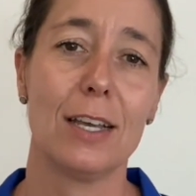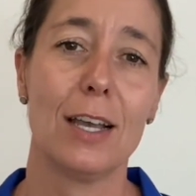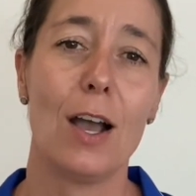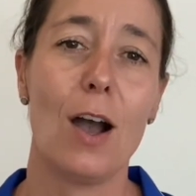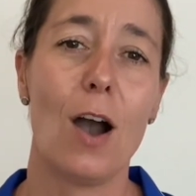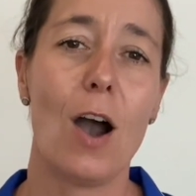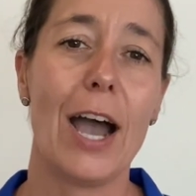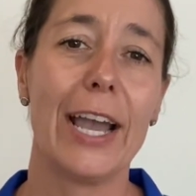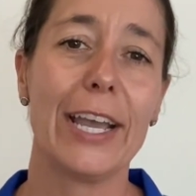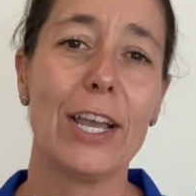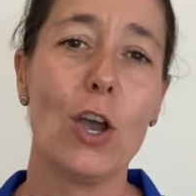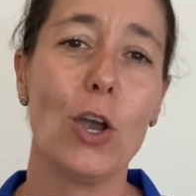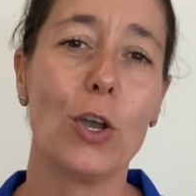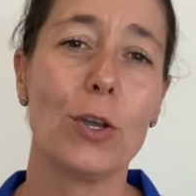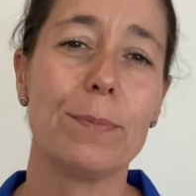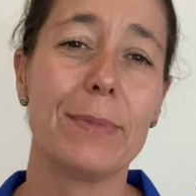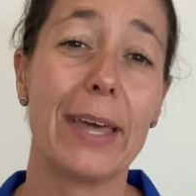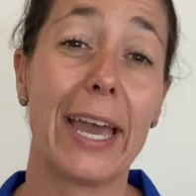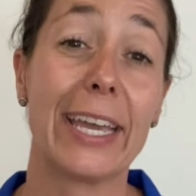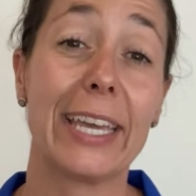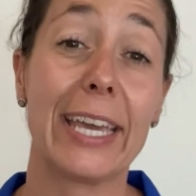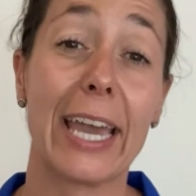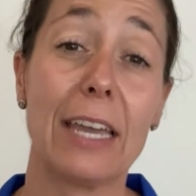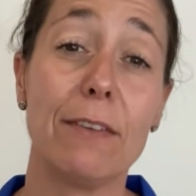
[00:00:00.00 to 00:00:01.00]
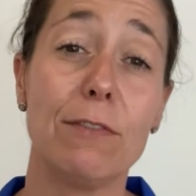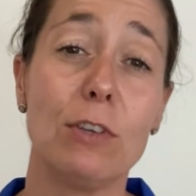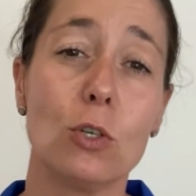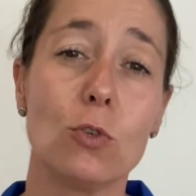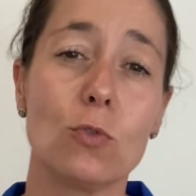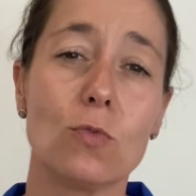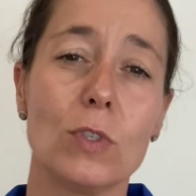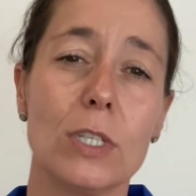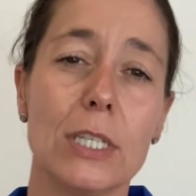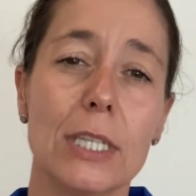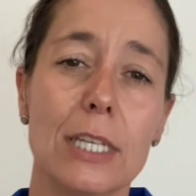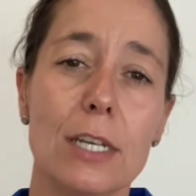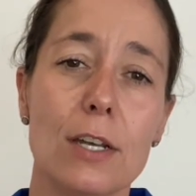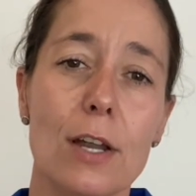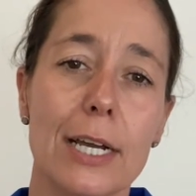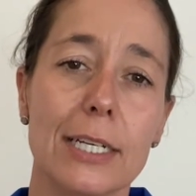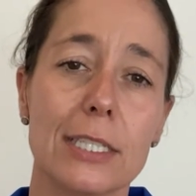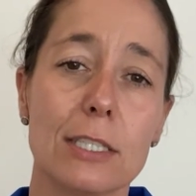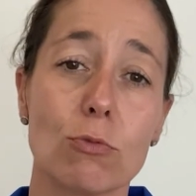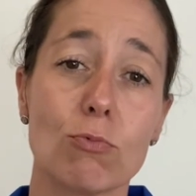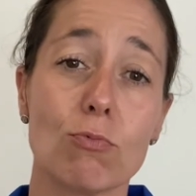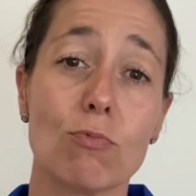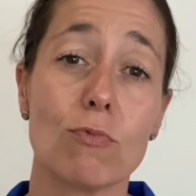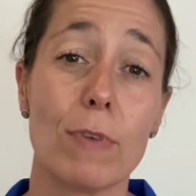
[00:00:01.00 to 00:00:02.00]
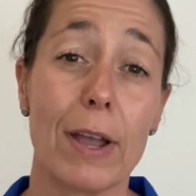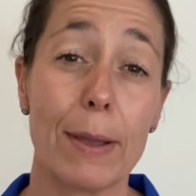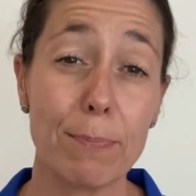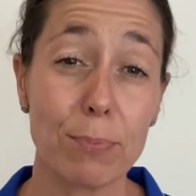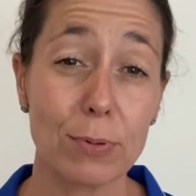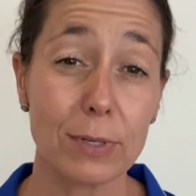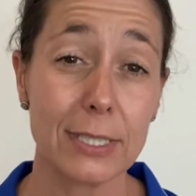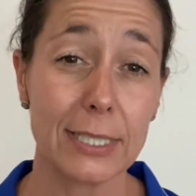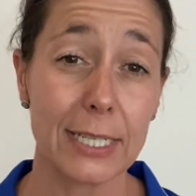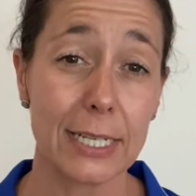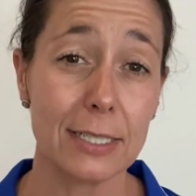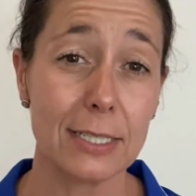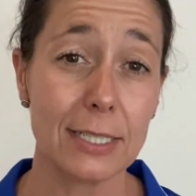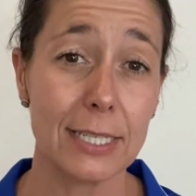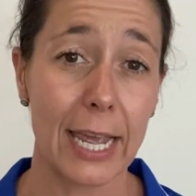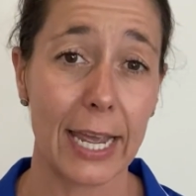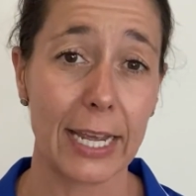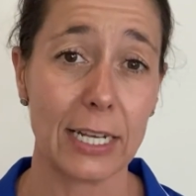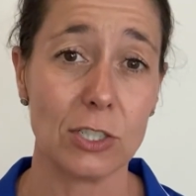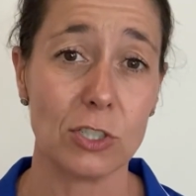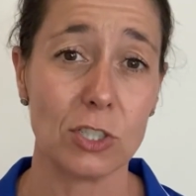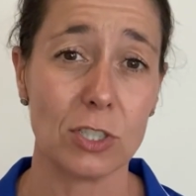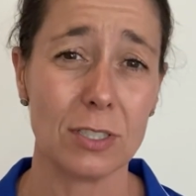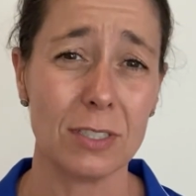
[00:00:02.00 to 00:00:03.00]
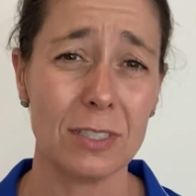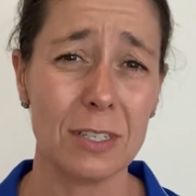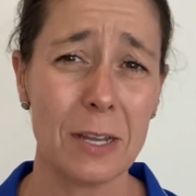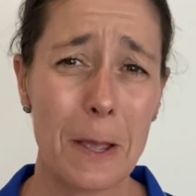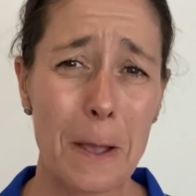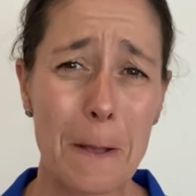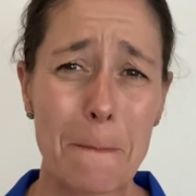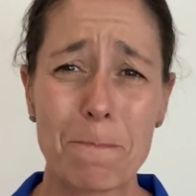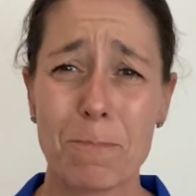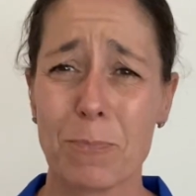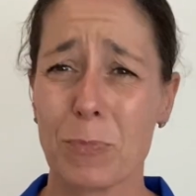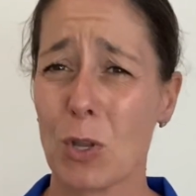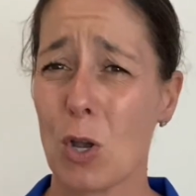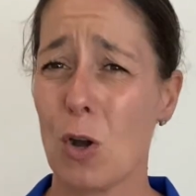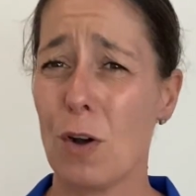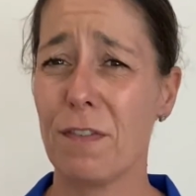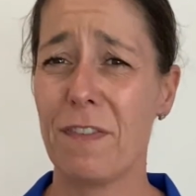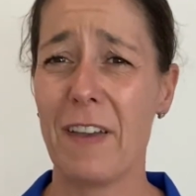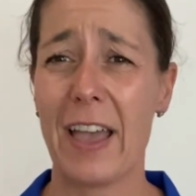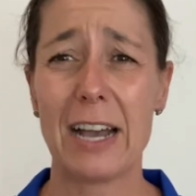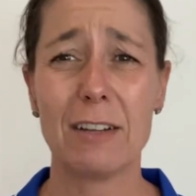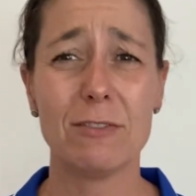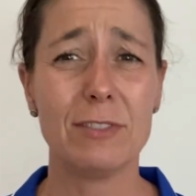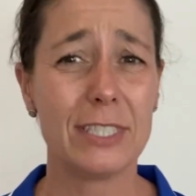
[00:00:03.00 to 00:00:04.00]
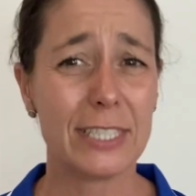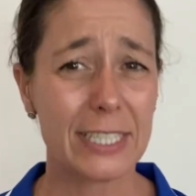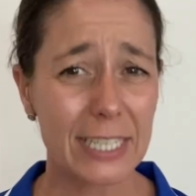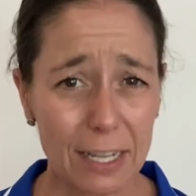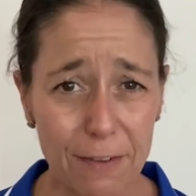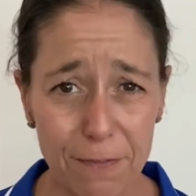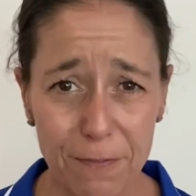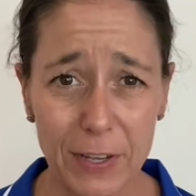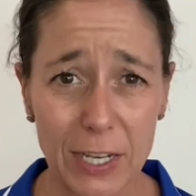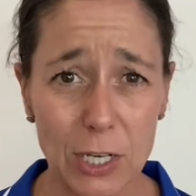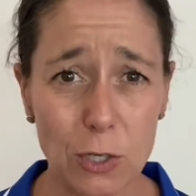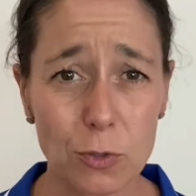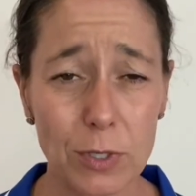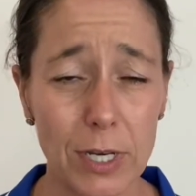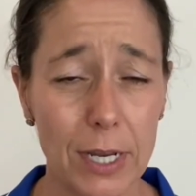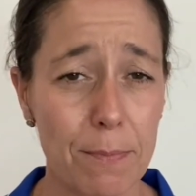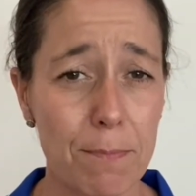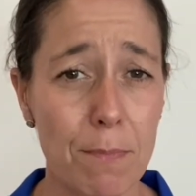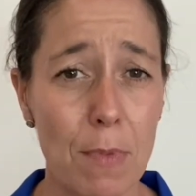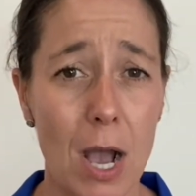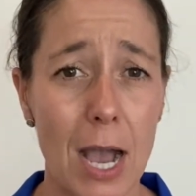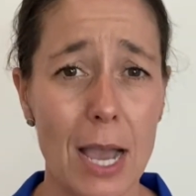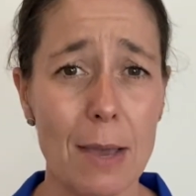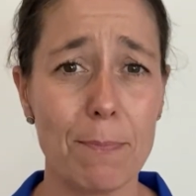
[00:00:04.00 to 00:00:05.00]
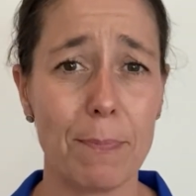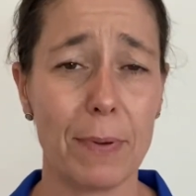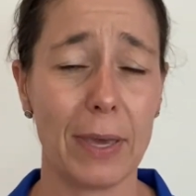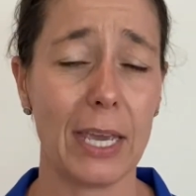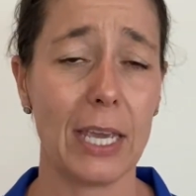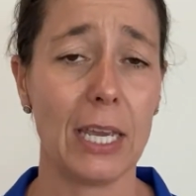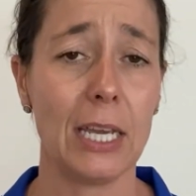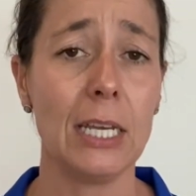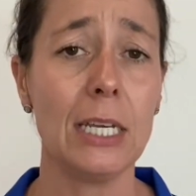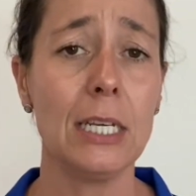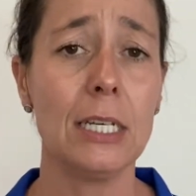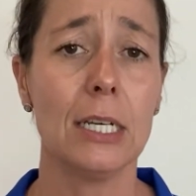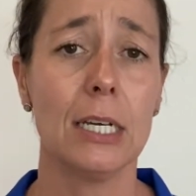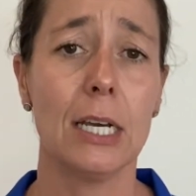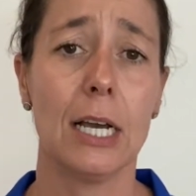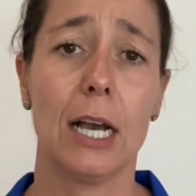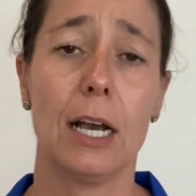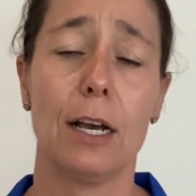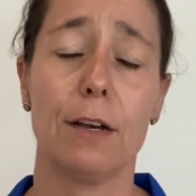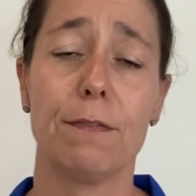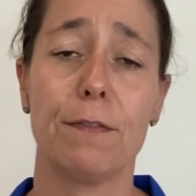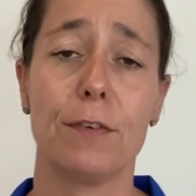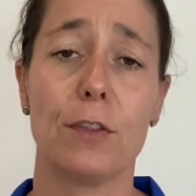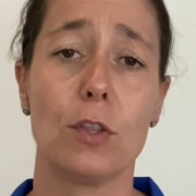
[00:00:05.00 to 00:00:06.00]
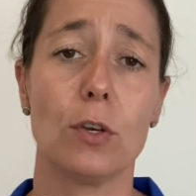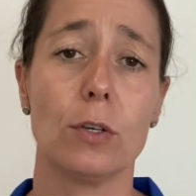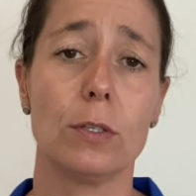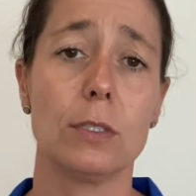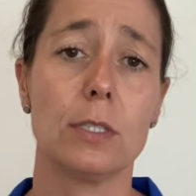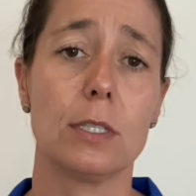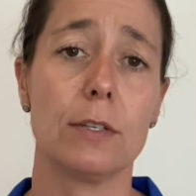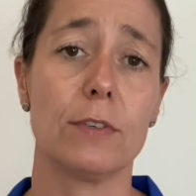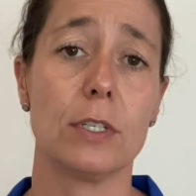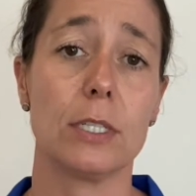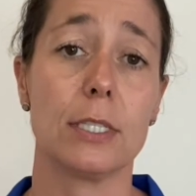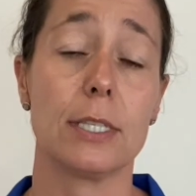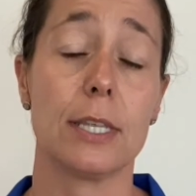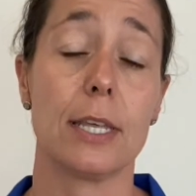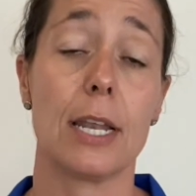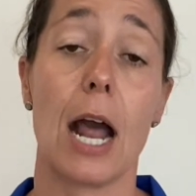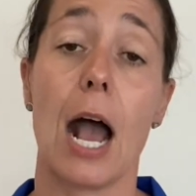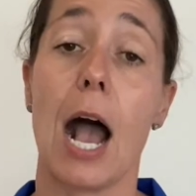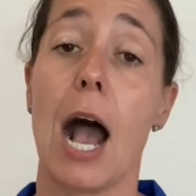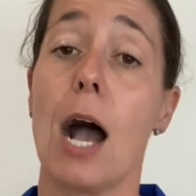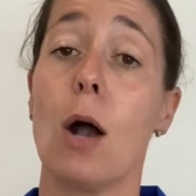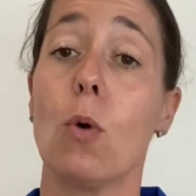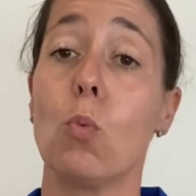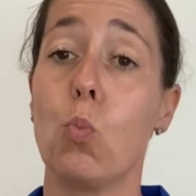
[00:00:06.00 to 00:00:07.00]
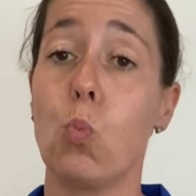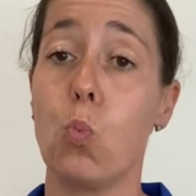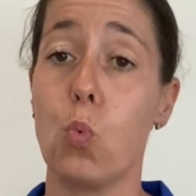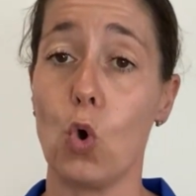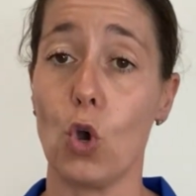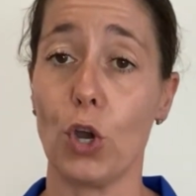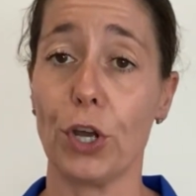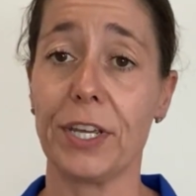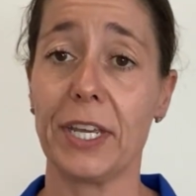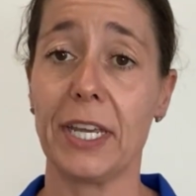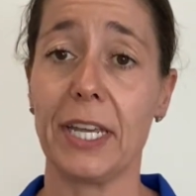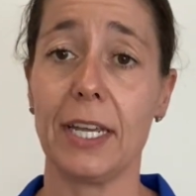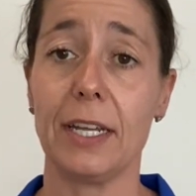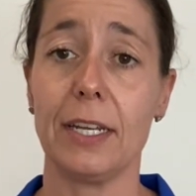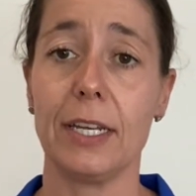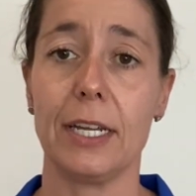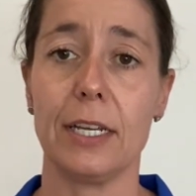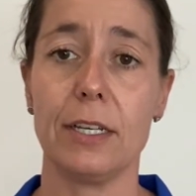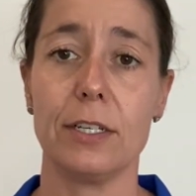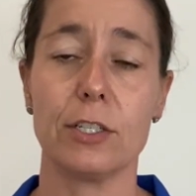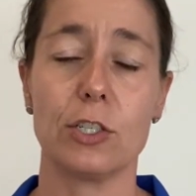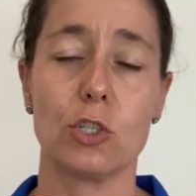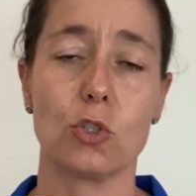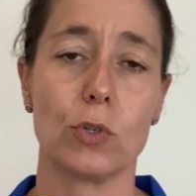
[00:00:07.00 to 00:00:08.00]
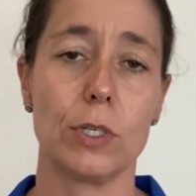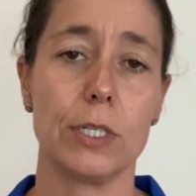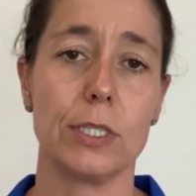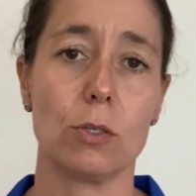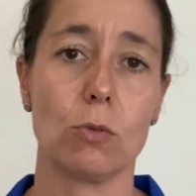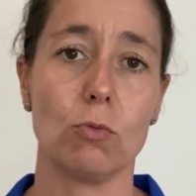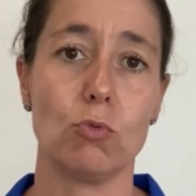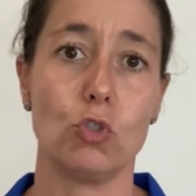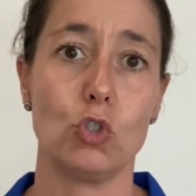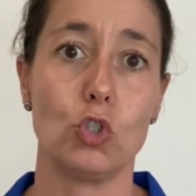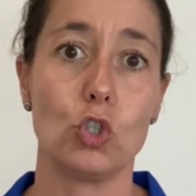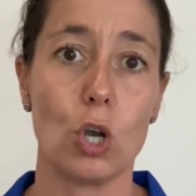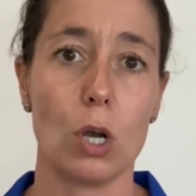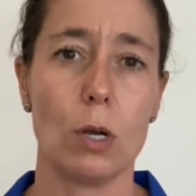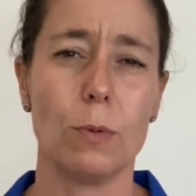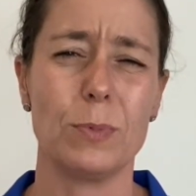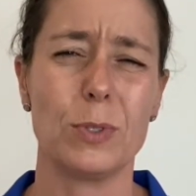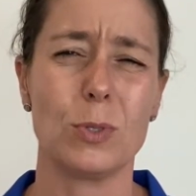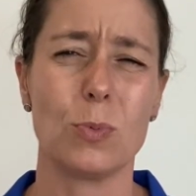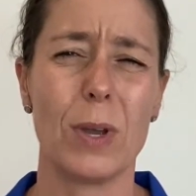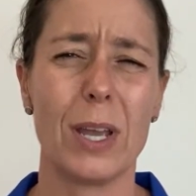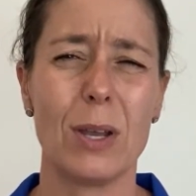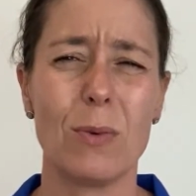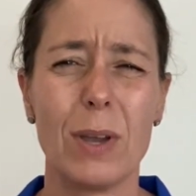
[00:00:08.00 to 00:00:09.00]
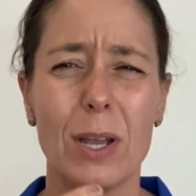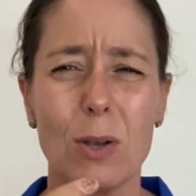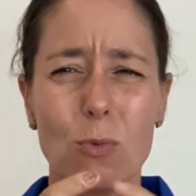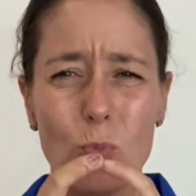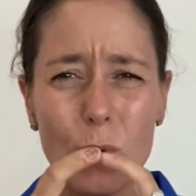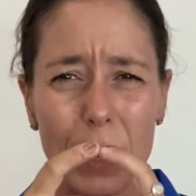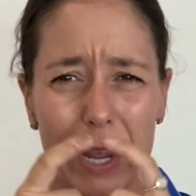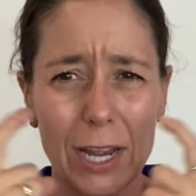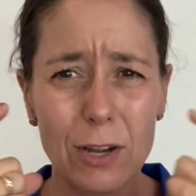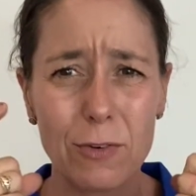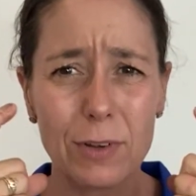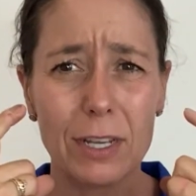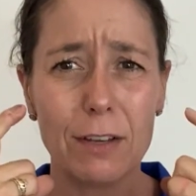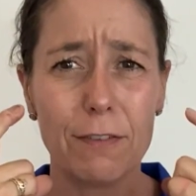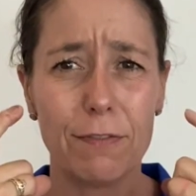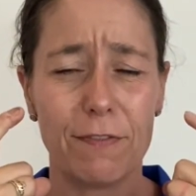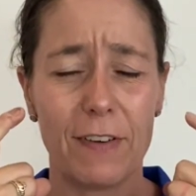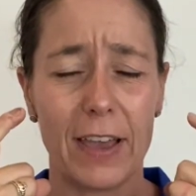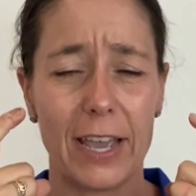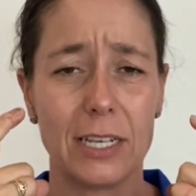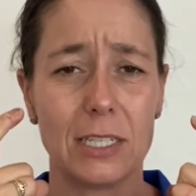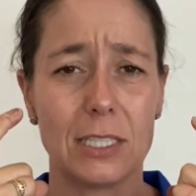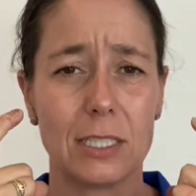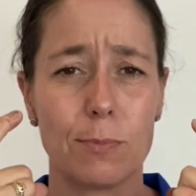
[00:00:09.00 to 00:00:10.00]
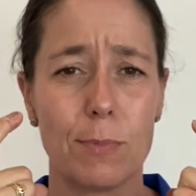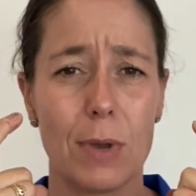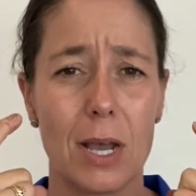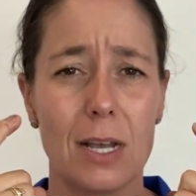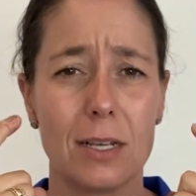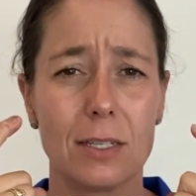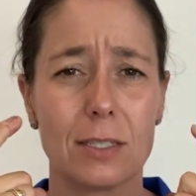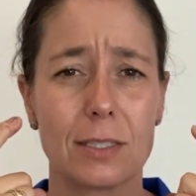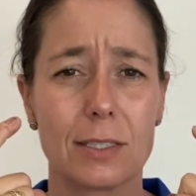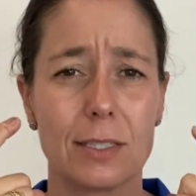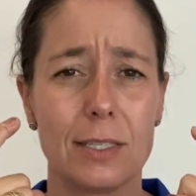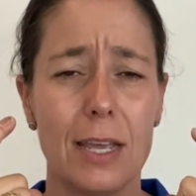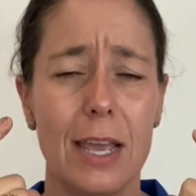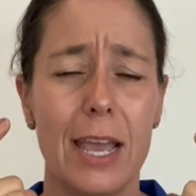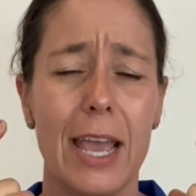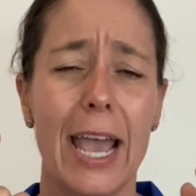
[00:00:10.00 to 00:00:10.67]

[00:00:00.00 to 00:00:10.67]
I hope that gave you a really nice representation of how difficult it might be for those of us that are working in industries or jobs where we're wearing face masks,